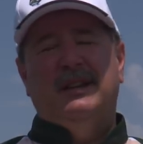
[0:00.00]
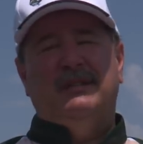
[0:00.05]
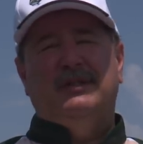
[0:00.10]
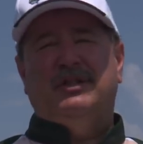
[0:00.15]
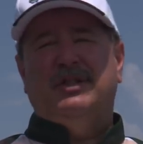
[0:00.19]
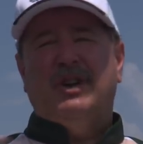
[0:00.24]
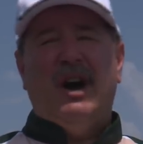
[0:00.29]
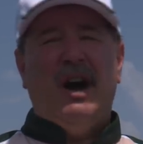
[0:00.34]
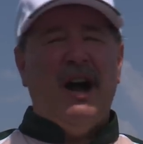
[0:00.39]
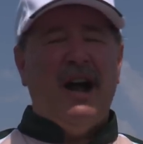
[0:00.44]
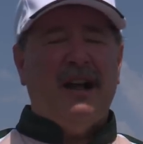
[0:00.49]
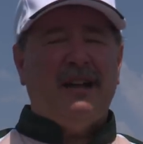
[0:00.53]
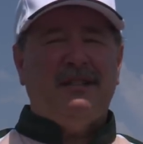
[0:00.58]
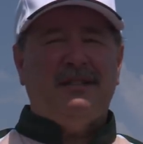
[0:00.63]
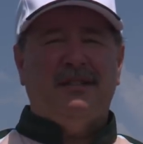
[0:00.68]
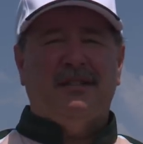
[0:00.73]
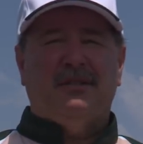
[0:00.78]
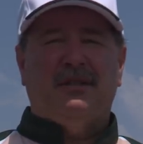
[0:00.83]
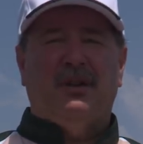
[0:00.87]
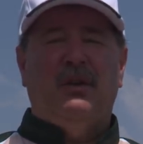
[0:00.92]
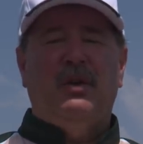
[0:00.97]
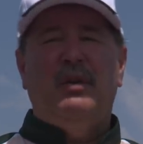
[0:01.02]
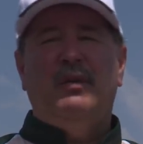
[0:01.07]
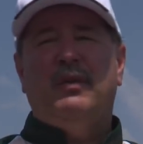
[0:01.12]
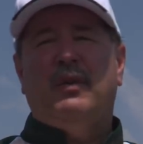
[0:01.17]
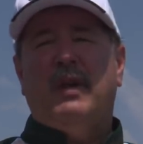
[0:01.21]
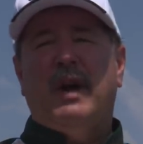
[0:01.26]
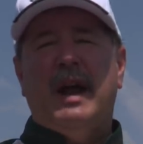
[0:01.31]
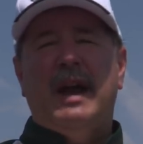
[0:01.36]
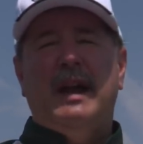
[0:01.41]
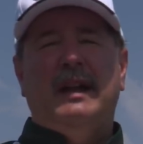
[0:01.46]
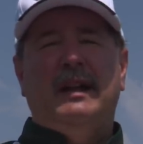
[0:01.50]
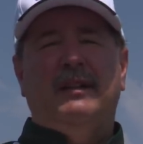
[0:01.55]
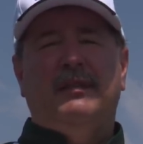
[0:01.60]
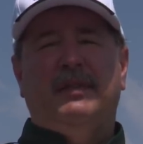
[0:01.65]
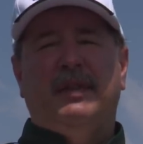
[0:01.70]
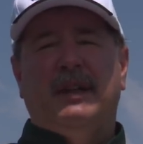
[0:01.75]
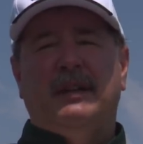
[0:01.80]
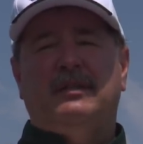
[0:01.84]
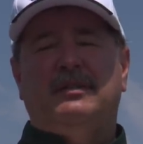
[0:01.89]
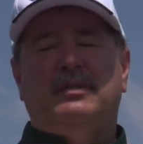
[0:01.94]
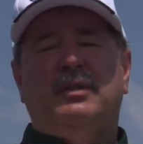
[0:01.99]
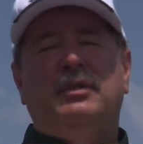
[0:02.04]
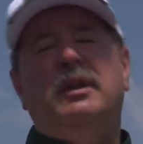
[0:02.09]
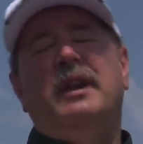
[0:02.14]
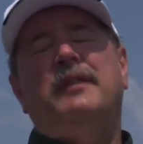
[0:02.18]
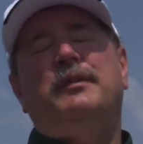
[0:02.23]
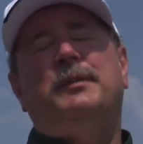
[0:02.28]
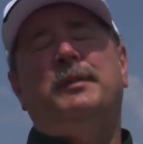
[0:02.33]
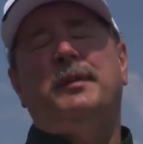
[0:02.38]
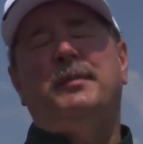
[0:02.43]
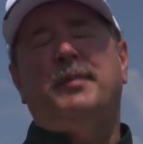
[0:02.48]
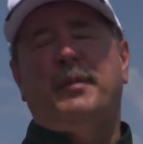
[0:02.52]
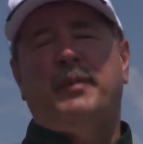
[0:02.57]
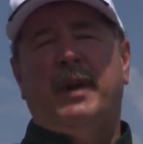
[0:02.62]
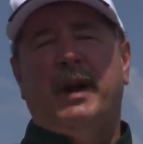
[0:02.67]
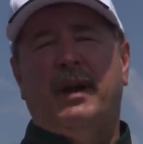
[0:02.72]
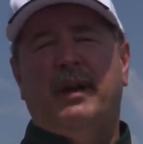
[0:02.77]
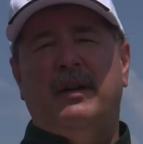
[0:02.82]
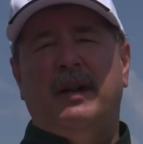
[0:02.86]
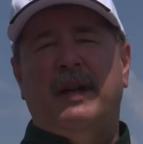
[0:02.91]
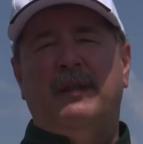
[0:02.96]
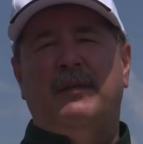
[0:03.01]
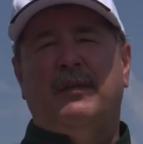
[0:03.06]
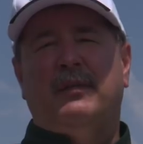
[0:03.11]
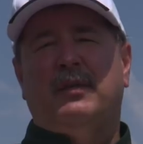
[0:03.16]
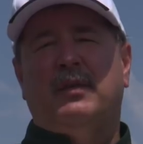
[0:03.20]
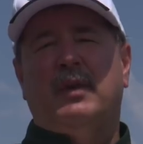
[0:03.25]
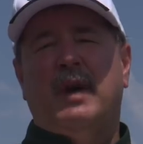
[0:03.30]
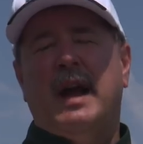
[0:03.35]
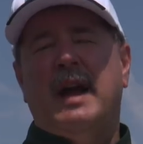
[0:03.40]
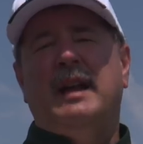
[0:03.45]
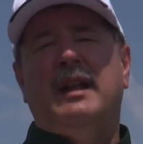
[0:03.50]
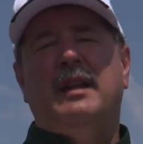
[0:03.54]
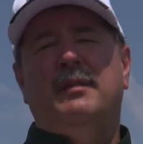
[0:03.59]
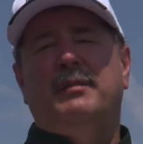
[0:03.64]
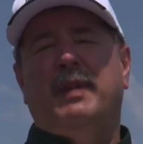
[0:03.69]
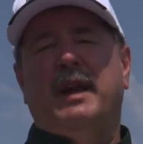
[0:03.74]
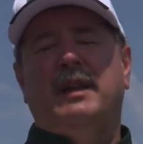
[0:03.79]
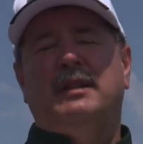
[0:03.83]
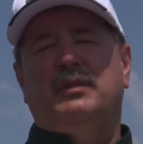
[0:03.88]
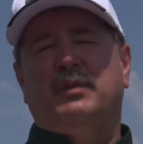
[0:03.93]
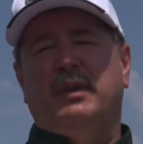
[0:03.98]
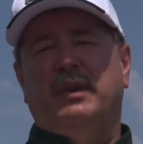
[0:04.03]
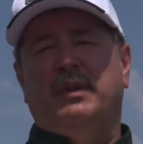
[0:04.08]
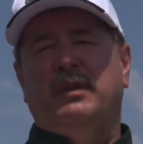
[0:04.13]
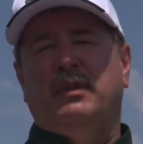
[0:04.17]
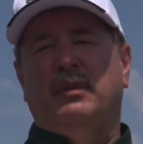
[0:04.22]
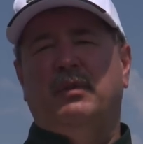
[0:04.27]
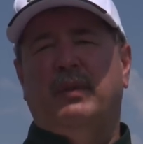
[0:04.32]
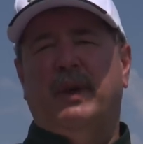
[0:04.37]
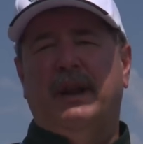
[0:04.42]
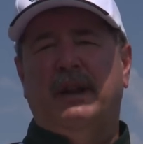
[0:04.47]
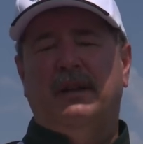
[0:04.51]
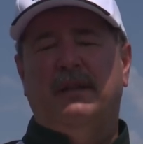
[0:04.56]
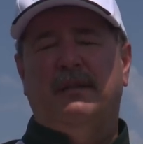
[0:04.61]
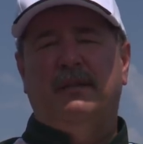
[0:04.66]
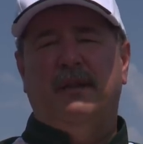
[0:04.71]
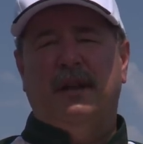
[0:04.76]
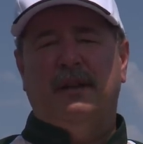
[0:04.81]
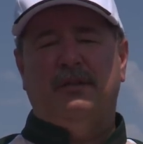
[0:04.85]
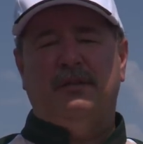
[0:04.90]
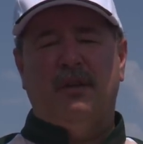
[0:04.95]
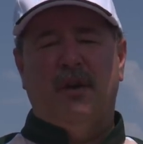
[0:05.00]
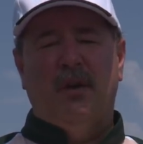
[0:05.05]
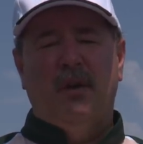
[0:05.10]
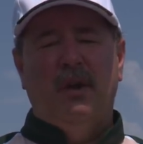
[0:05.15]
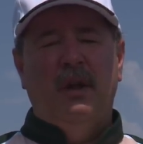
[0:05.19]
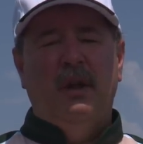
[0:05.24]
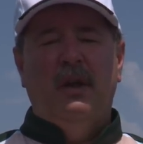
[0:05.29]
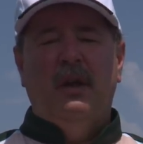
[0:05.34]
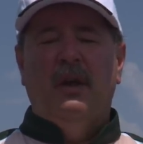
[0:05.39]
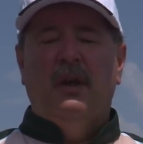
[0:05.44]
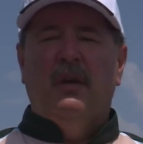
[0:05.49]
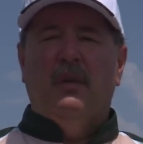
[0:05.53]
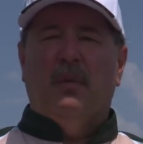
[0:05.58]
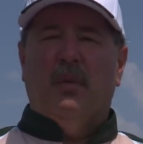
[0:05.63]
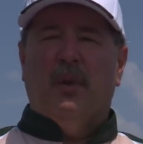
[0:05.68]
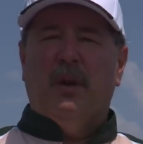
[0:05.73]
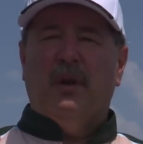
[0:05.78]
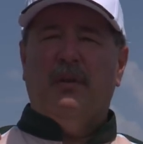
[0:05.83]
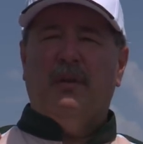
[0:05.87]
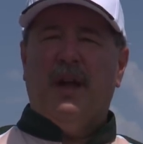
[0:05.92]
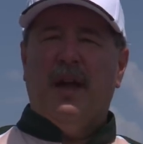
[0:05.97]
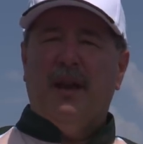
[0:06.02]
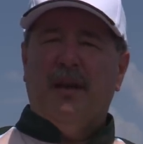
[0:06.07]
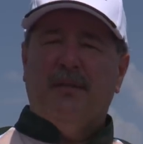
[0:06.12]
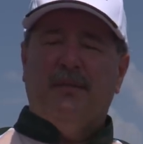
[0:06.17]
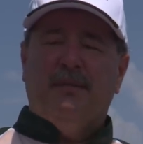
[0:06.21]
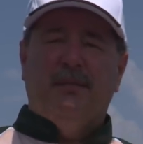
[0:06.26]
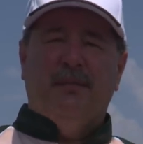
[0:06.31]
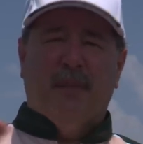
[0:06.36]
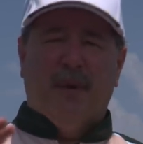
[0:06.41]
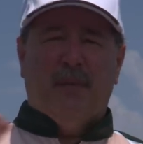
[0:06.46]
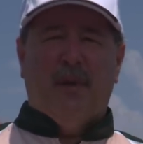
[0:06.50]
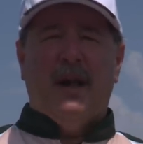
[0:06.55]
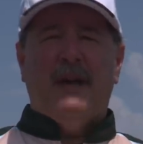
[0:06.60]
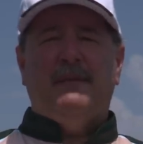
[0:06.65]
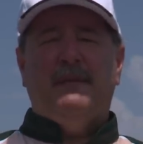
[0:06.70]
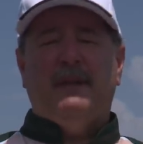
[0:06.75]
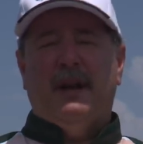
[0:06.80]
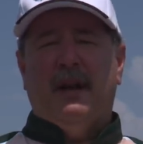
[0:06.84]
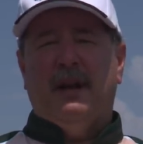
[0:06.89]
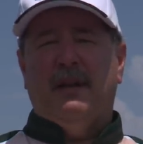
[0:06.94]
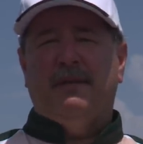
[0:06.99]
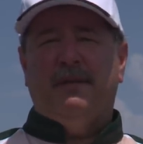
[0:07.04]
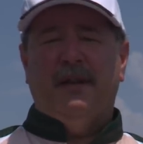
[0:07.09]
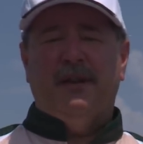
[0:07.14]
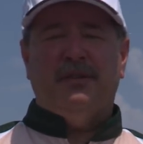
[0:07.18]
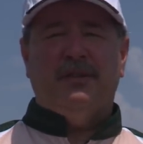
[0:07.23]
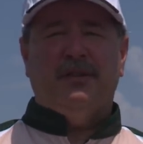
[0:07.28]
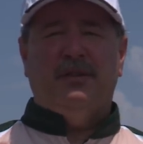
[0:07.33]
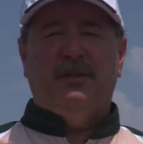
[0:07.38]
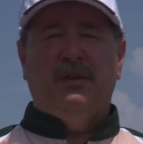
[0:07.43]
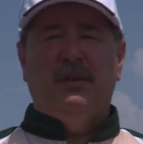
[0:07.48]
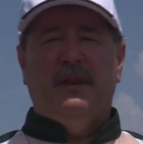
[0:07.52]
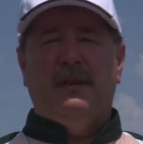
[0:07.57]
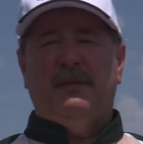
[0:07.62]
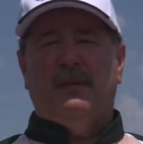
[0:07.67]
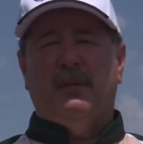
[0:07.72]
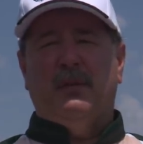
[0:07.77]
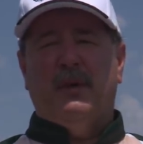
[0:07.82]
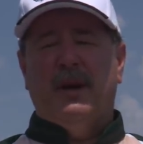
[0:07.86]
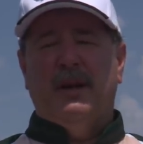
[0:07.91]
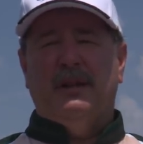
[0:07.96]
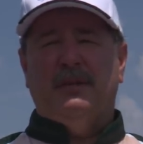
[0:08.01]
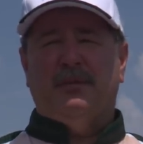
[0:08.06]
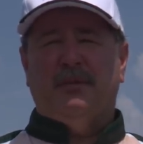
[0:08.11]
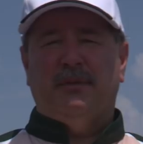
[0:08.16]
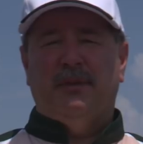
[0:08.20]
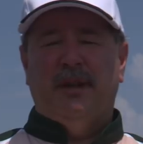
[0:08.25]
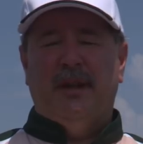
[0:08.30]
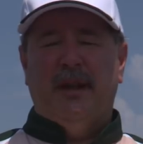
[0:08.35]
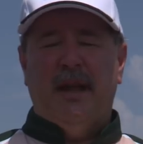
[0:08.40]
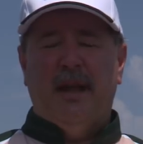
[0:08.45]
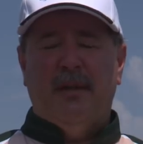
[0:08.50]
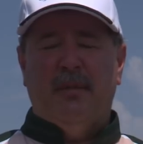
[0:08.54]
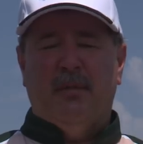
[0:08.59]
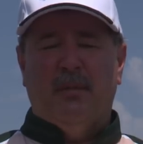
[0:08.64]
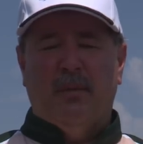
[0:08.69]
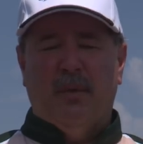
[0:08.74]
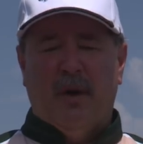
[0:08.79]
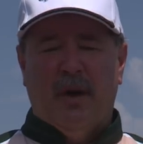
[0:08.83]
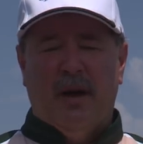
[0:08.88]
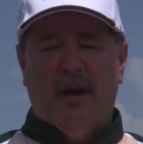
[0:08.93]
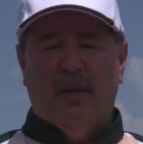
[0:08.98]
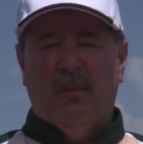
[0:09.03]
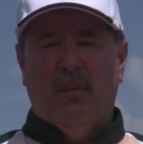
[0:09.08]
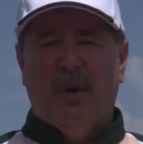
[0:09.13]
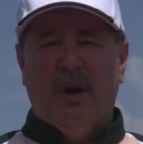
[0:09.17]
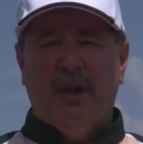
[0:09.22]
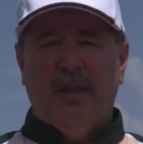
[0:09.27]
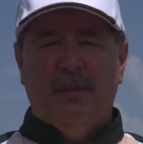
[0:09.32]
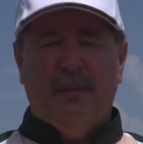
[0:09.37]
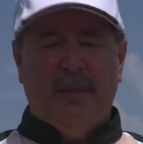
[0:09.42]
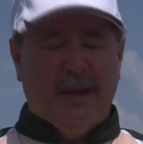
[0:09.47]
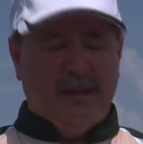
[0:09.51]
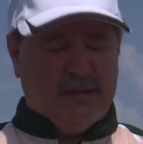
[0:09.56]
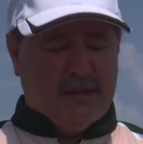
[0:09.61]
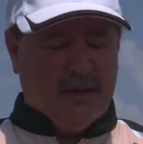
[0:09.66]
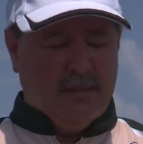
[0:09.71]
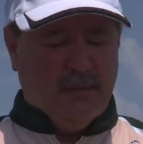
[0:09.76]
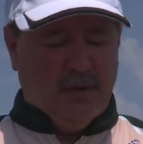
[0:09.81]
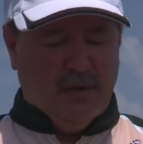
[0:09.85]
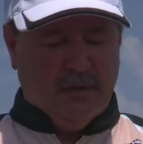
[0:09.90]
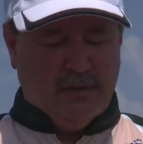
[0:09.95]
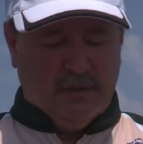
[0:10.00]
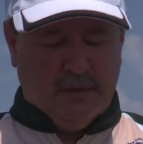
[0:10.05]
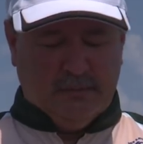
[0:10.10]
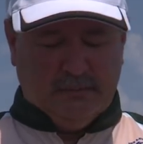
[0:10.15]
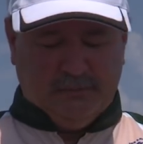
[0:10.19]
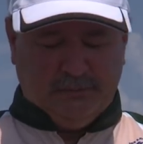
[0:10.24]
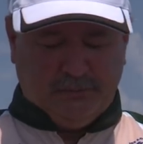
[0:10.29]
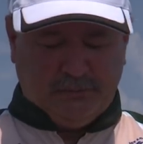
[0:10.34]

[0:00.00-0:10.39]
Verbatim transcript: docks, there's a whole variety of things. So you have to be prepared and have a variety of baits with you ready to fish. So we're kind of, my wife and I are fishing two different ways today. Uh, one of the baits that I'm using